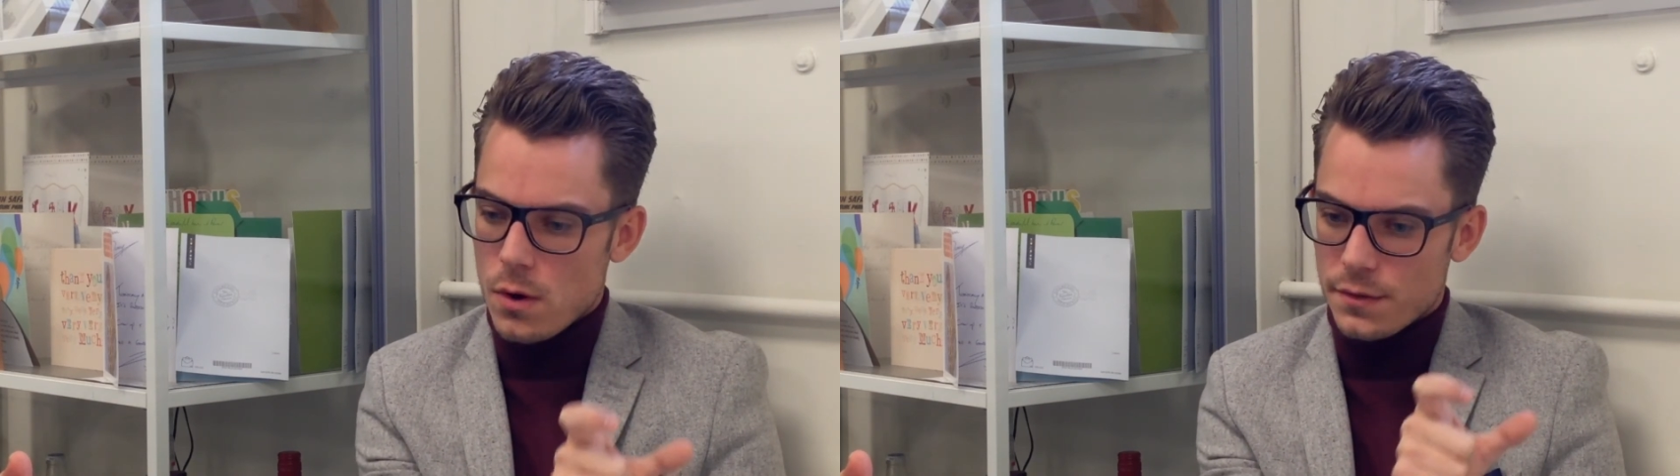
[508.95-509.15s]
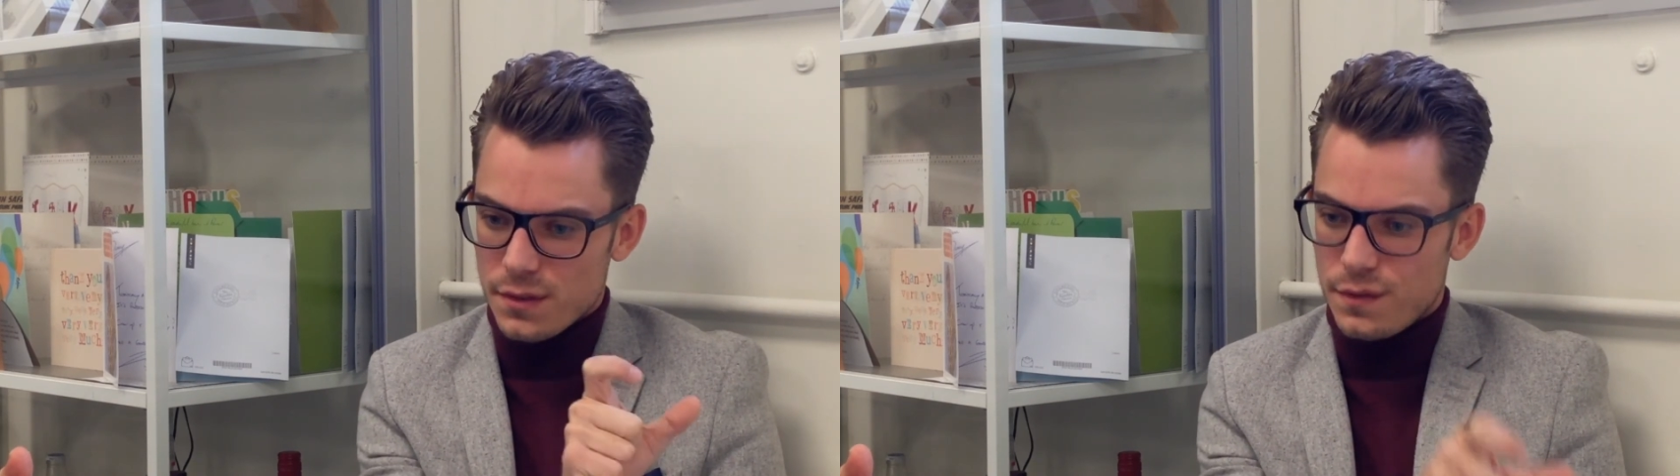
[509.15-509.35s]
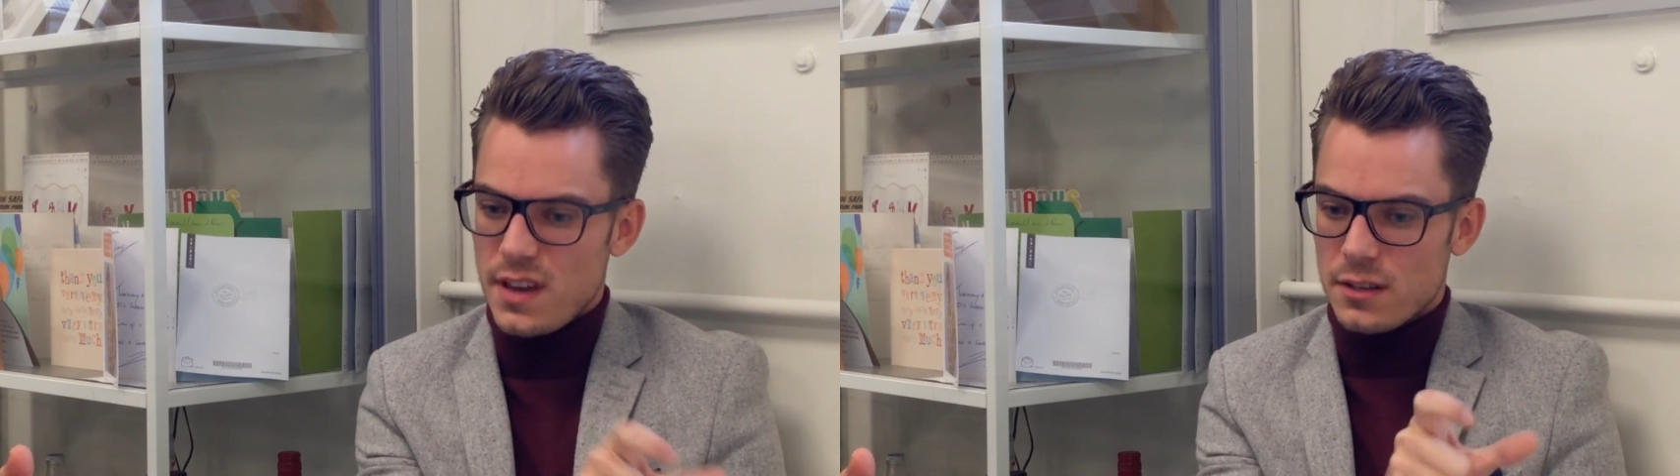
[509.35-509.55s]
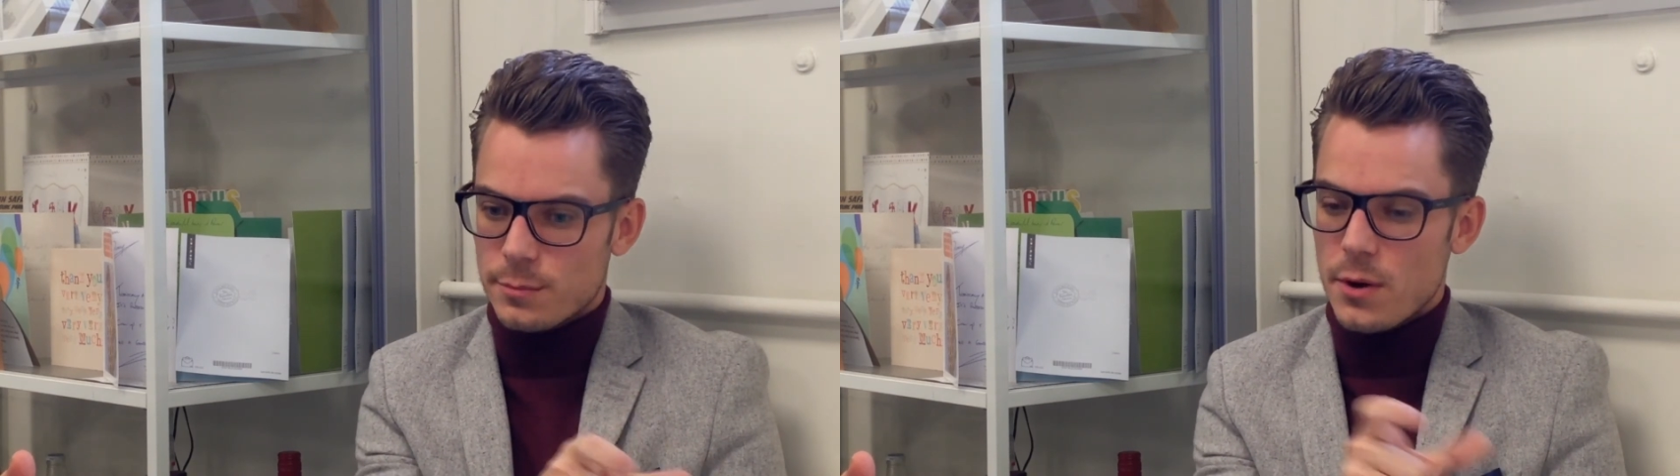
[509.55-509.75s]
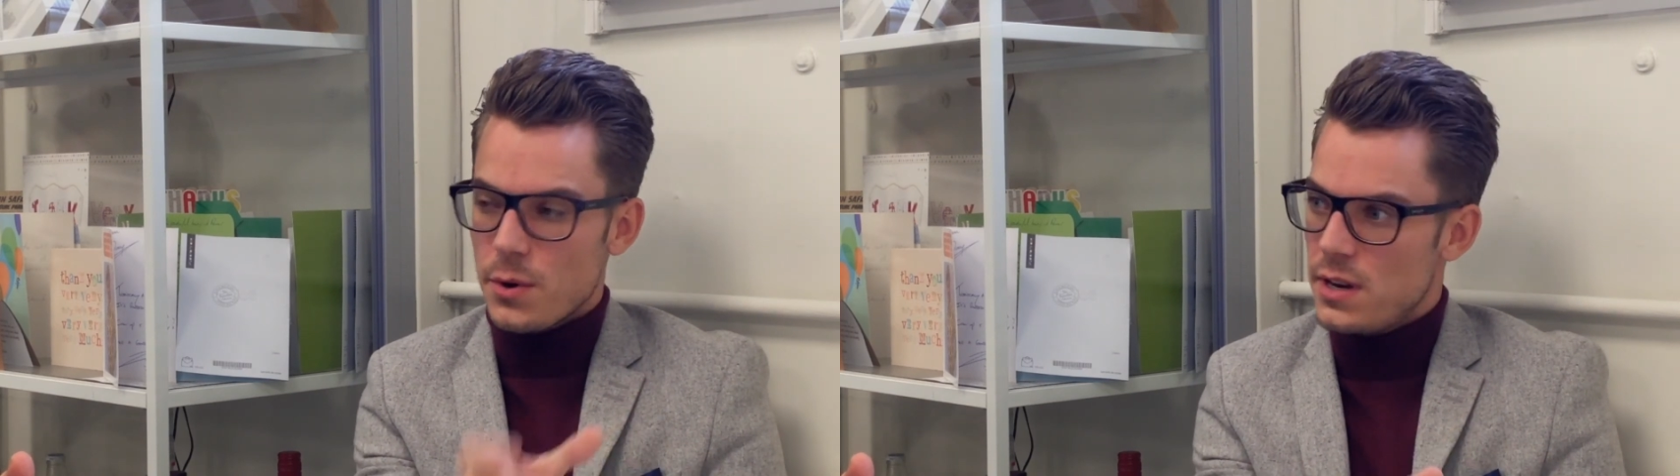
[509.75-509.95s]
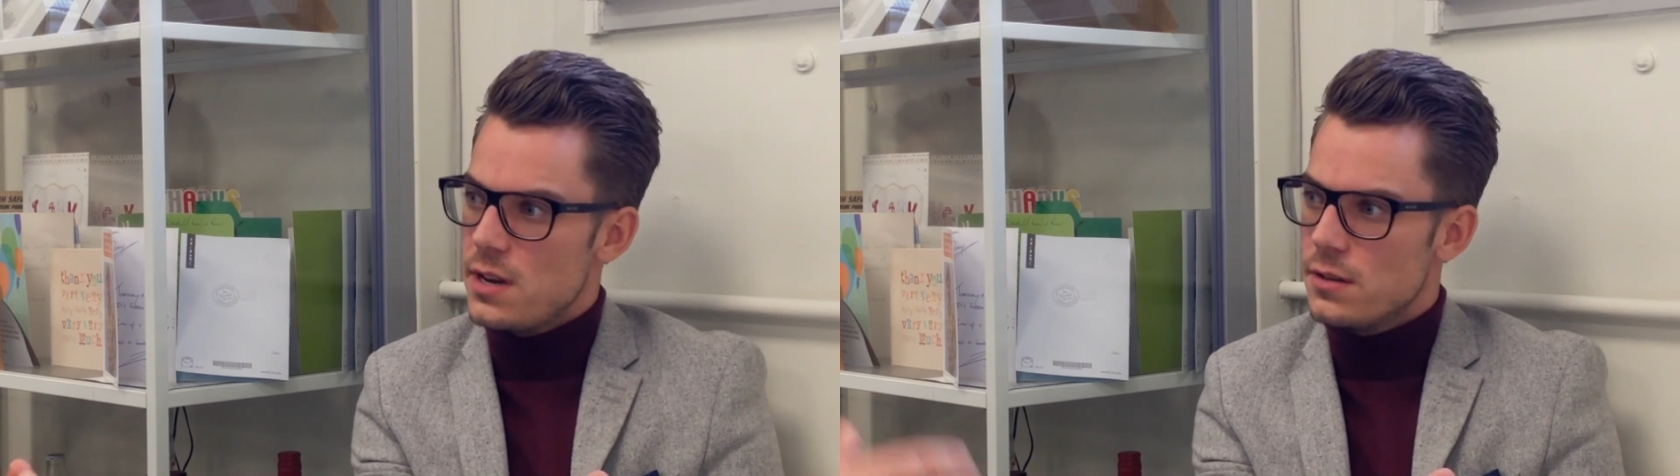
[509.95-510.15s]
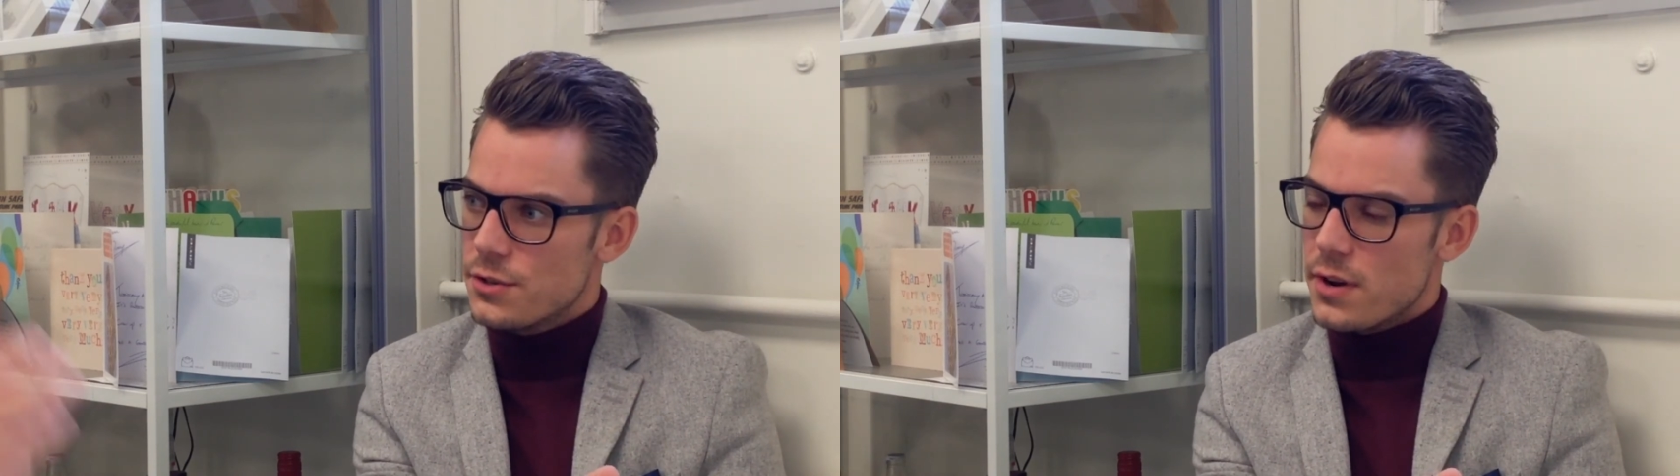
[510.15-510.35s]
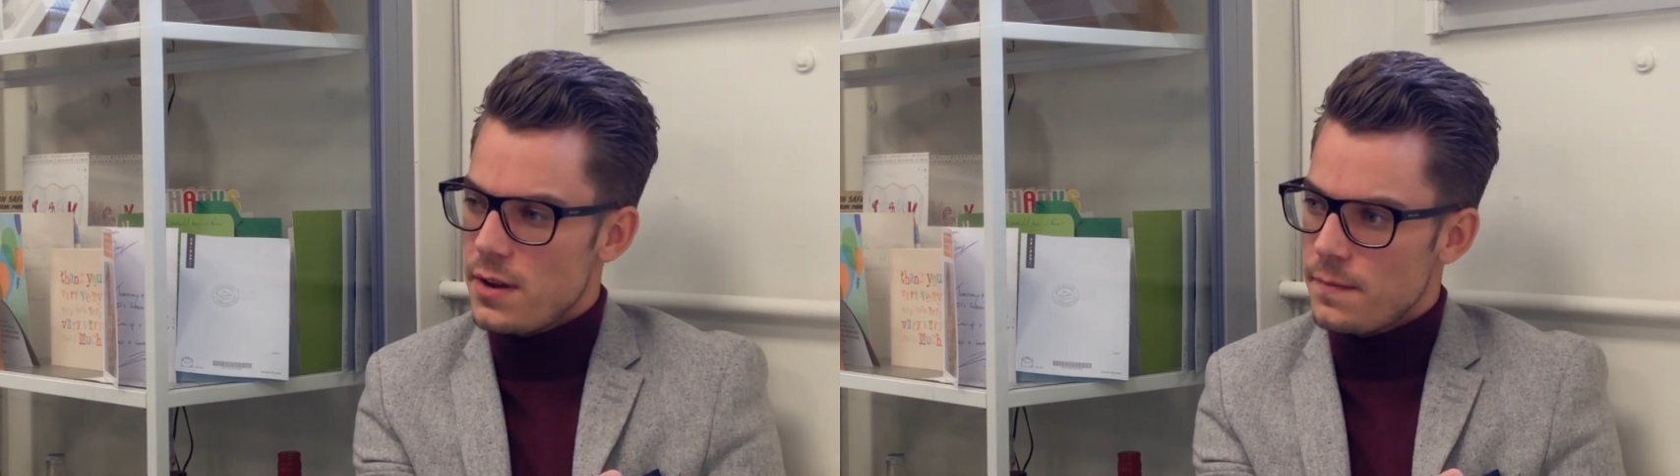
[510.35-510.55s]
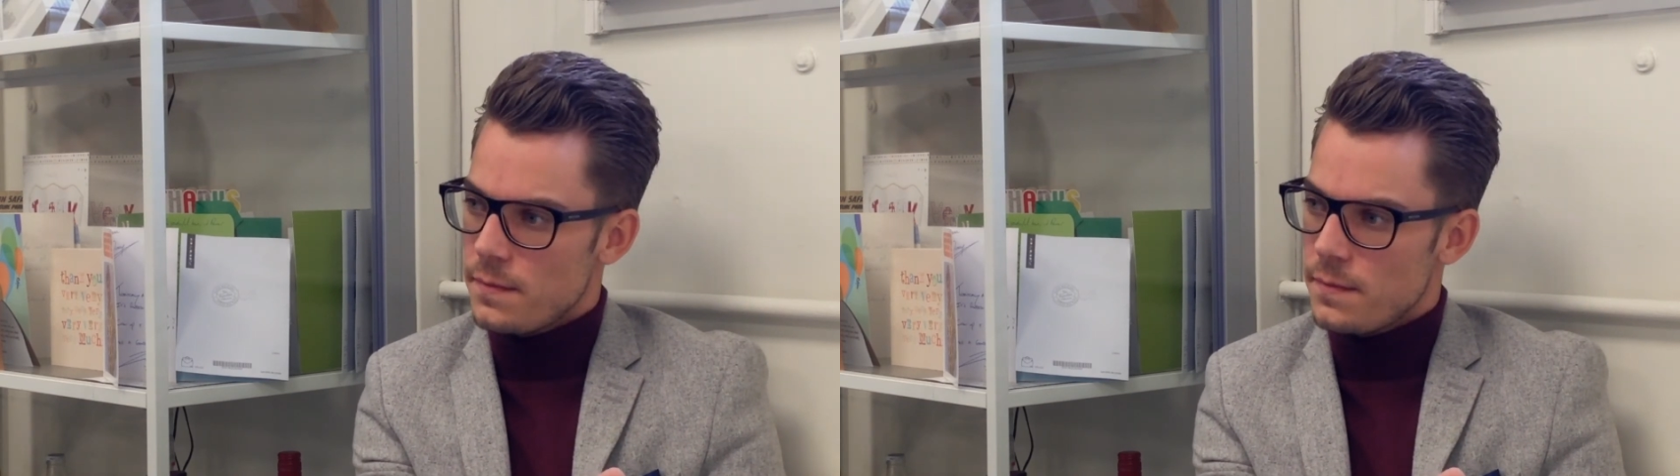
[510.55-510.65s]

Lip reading: of to fix a broken industry.